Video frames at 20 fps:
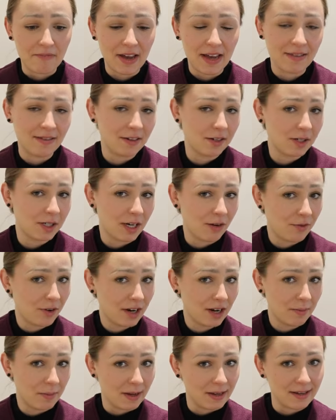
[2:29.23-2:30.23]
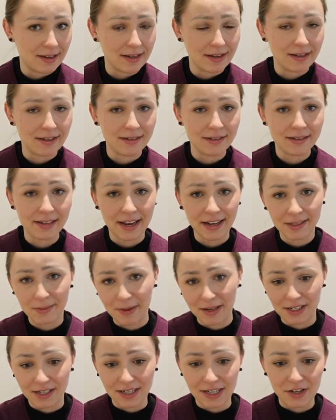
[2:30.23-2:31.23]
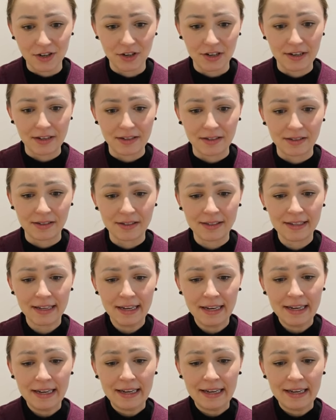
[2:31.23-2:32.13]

And there's differing opinions, expectations